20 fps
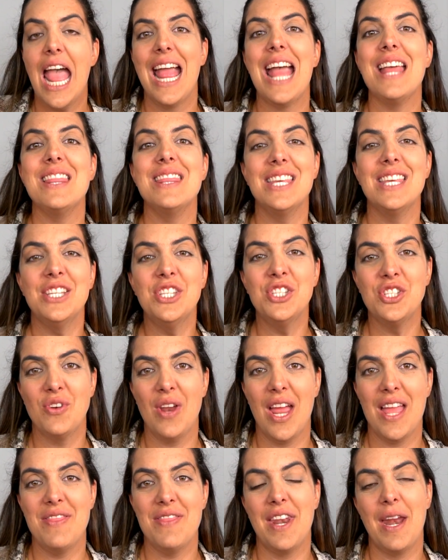And this
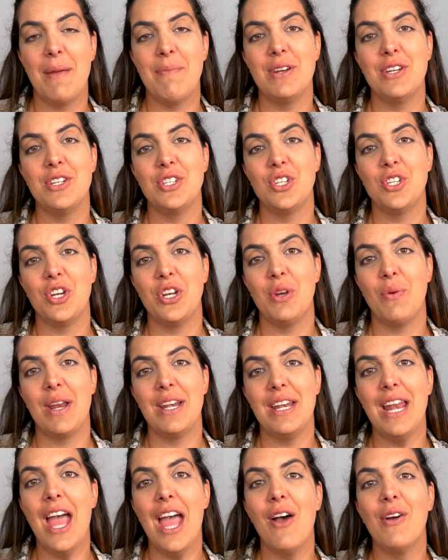trend that I'm gonna show you
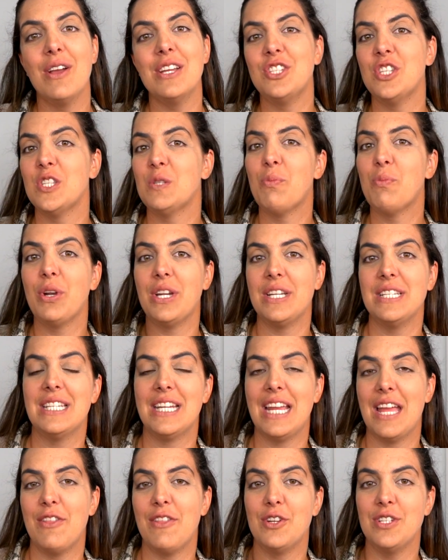right now is just putting
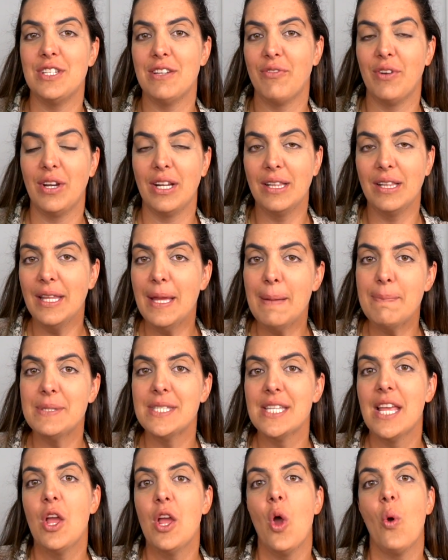together different clips